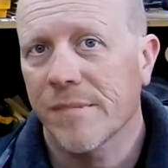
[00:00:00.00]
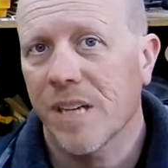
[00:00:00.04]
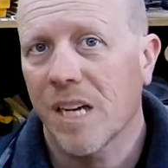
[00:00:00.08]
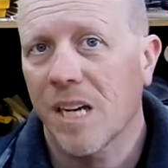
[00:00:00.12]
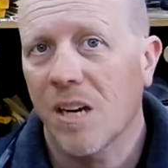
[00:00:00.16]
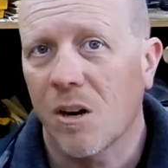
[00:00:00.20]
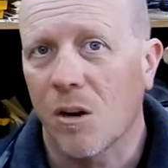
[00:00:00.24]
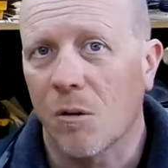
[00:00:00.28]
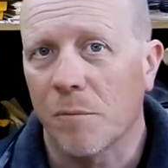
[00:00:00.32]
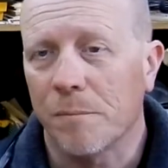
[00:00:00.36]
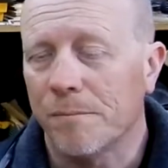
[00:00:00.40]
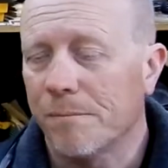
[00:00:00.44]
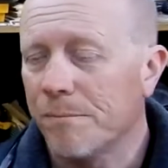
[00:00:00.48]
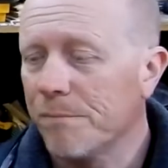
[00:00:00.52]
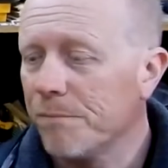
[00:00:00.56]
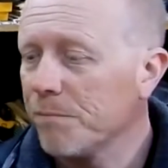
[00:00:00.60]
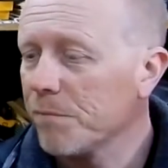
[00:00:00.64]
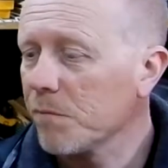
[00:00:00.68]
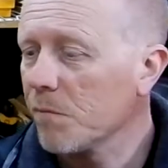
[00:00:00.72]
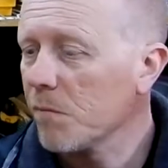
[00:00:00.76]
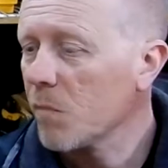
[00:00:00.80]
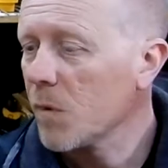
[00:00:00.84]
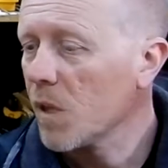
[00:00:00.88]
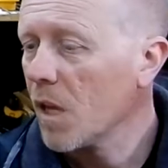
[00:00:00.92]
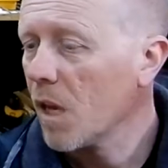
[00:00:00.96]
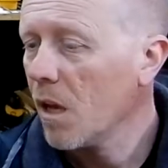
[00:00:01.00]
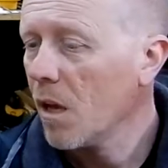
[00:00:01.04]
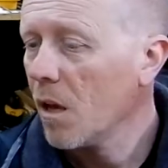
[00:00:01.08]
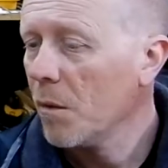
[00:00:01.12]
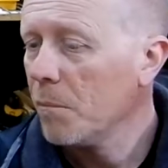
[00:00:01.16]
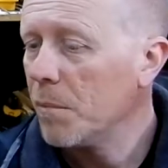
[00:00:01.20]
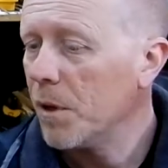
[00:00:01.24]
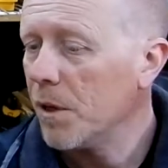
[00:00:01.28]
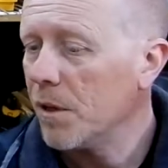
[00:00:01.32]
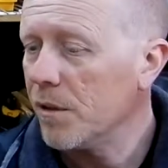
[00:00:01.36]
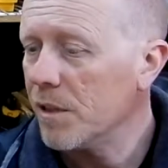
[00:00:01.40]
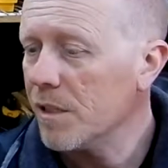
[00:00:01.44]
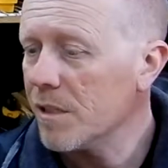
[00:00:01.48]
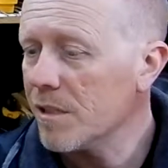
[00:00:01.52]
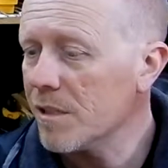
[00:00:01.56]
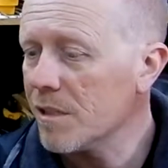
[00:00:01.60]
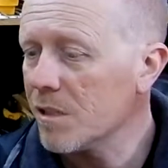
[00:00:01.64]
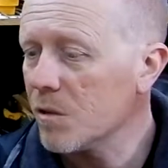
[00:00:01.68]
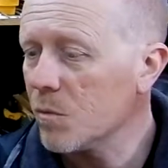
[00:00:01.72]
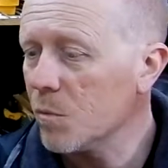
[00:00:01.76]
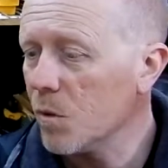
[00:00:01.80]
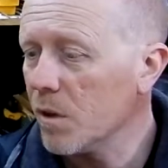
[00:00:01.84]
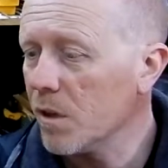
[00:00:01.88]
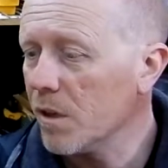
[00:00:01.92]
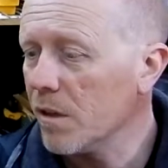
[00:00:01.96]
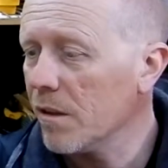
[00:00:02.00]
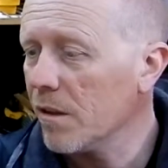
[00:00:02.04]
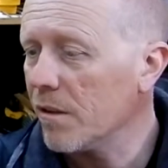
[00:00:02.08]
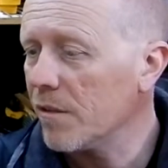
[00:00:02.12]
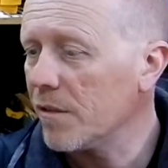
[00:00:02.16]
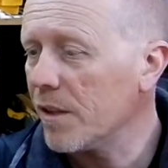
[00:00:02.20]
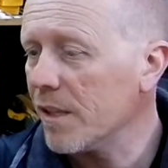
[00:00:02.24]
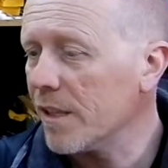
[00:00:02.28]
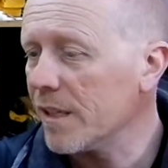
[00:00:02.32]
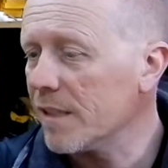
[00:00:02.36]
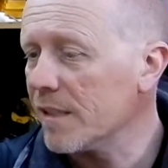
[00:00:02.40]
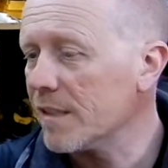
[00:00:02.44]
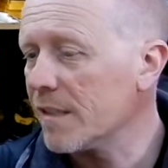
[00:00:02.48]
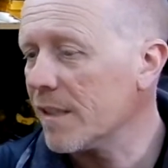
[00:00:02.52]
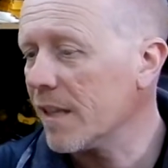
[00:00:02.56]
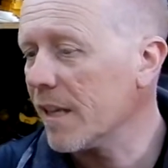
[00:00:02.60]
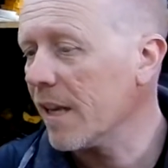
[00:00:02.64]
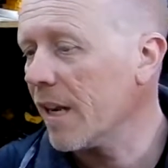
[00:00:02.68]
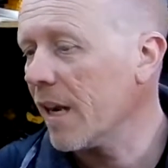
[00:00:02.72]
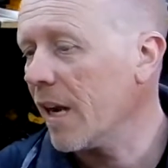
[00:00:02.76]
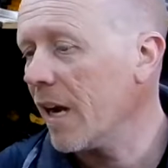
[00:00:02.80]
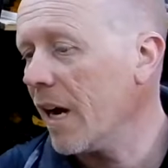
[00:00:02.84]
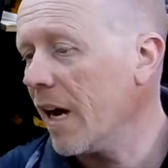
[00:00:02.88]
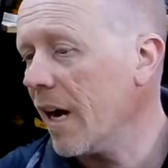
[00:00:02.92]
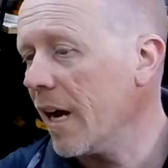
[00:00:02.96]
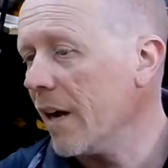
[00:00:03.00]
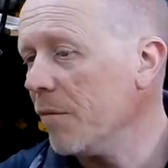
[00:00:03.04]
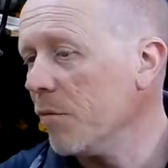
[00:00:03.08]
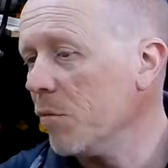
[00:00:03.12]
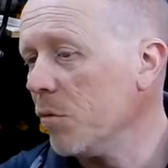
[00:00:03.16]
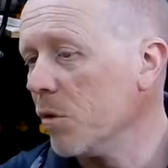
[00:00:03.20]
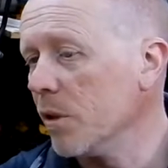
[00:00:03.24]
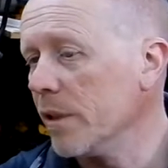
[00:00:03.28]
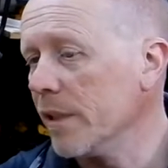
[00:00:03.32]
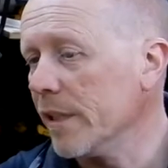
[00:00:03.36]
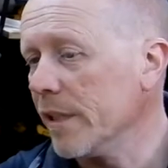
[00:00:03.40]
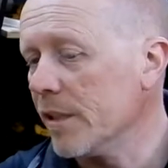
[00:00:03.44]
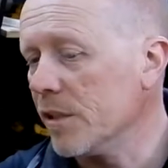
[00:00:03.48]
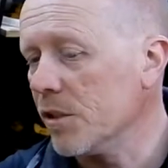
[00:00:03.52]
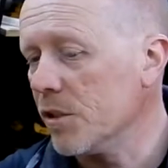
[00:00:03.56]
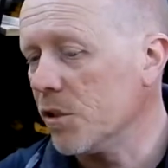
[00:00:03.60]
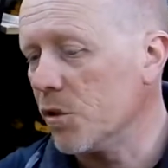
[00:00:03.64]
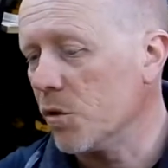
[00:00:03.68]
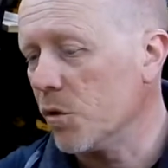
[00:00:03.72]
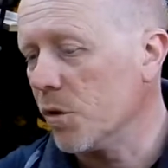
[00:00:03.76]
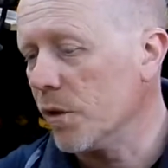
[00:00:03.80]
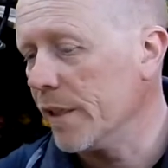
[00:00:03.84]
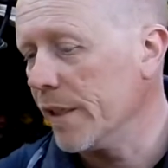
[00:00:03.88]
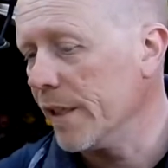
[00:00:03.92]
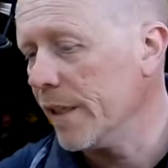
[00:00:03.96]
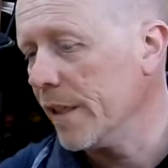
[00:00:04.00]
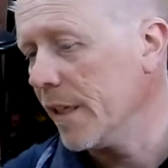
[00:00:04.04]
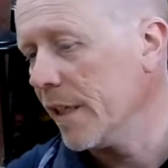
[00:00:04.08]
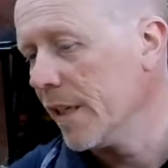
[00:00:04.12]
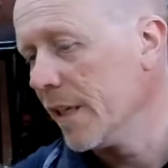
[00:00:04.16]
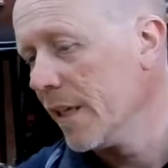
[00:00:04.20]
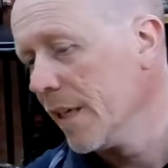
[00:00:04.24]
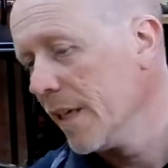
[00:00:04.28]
I don't know. But this is one of the things that I really enjoyed.